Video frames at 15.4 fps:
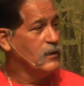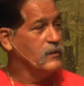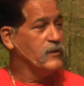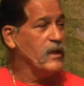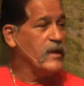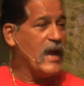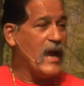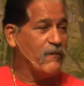
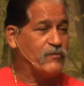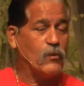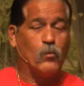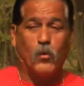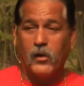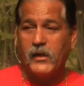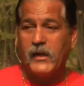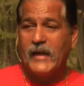than to have to
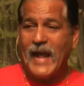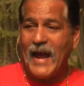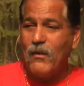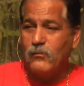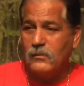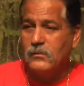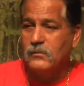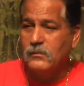work it
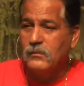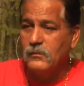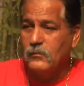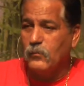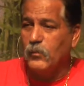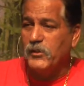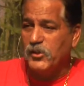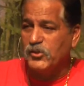out
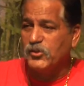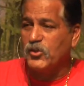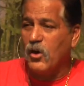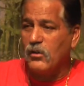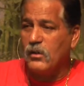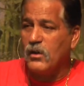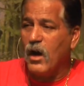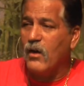when you
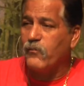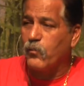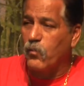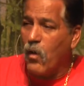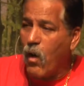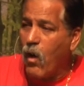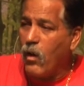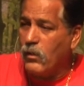started off
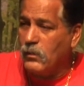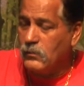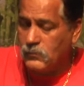wrong.